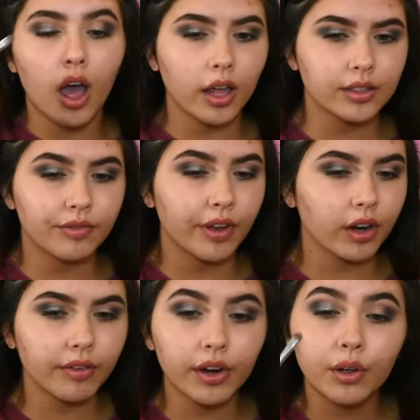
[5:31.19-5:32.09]
It's
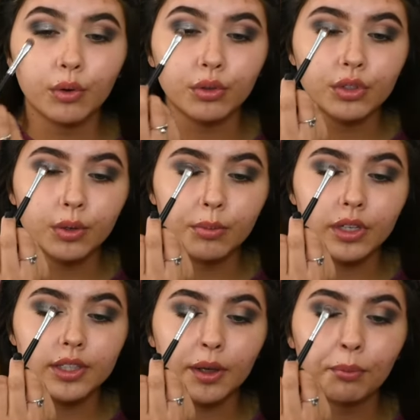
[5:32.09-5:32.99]
very, very cool tone, but
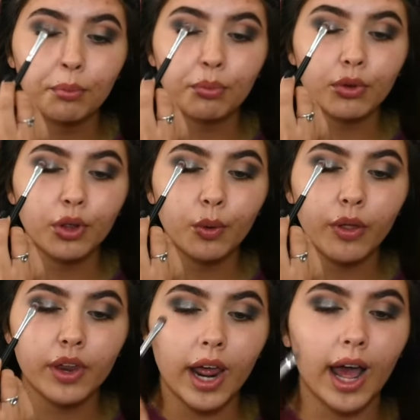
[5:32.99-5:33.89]
it's like blue,
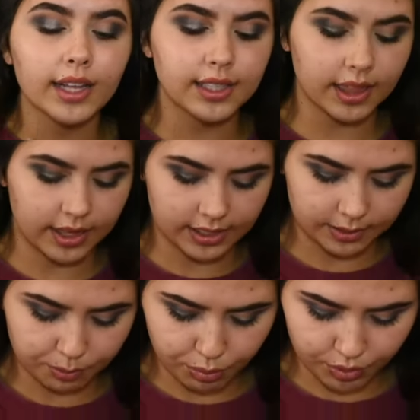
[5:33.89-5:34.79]
and then it has like
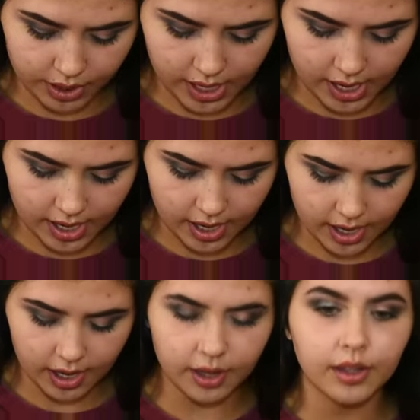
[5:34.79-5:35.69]
this pretty